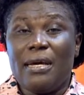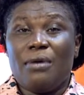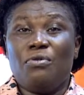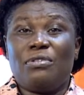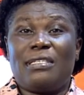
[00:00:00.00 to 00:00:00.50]

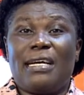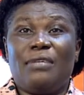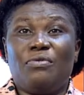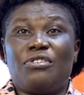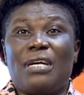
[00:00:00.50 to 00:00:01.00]
who said
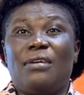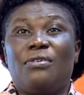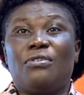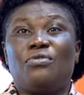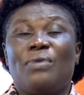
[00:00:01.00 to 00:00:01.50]
we shall
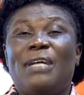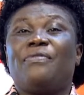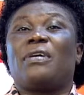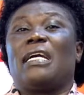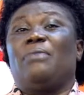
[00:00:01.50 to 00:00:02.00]
not wait
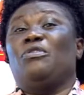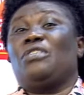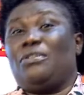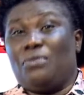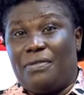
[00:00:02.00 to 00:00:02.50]
for
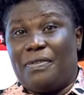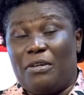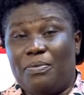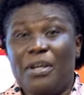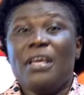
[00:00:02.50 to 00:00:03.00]
Karamoja to
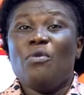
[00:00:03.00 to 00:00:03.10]
develop.